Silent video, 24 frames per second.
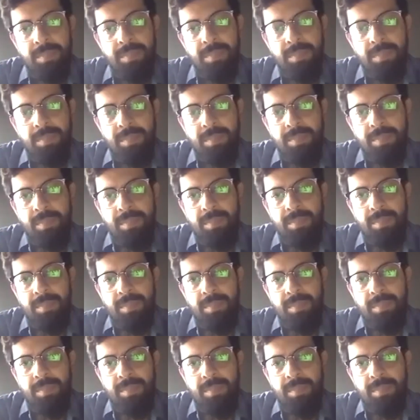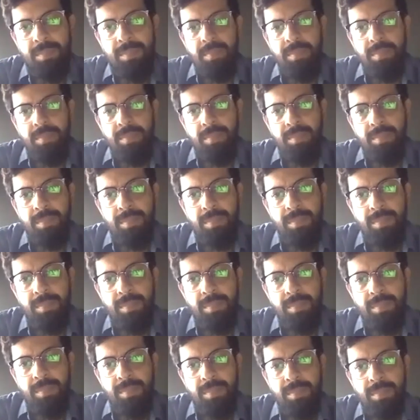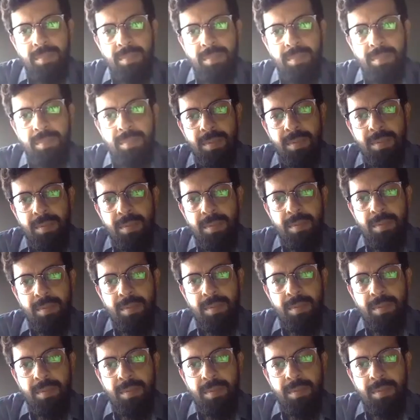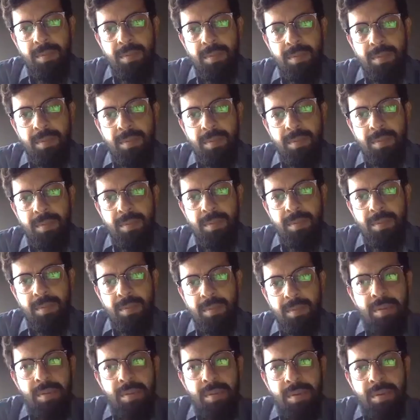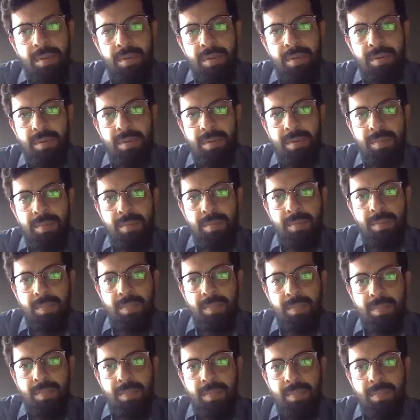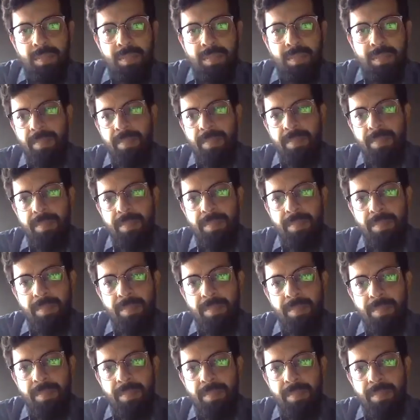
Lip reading: No words are spoken by the person on screen.